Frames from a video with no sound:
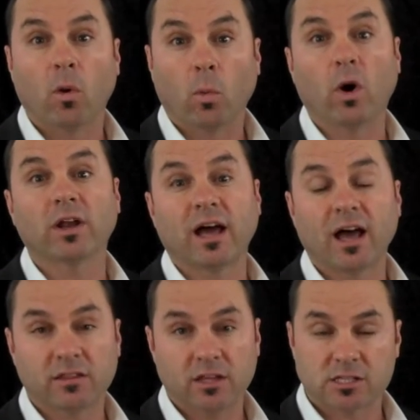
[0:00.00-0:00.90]
what
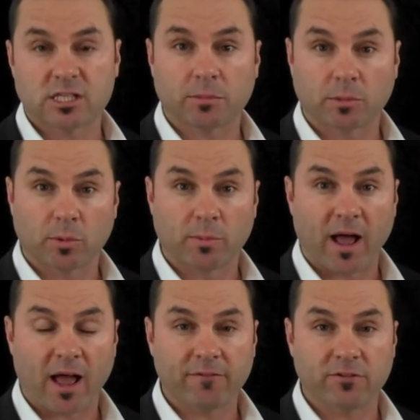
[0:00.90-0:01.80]
are the acceptable
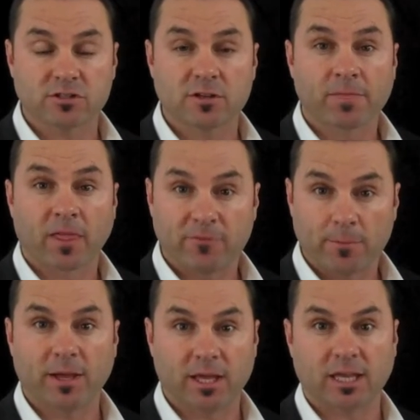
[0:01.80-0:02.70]
behaviours for
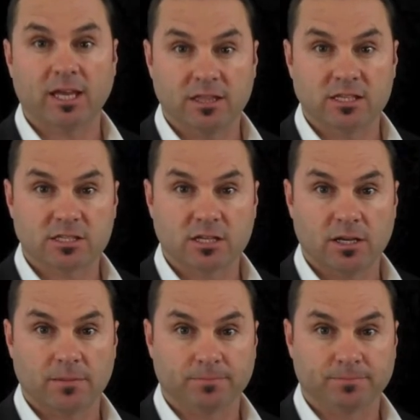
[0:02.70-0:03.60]
being in this team.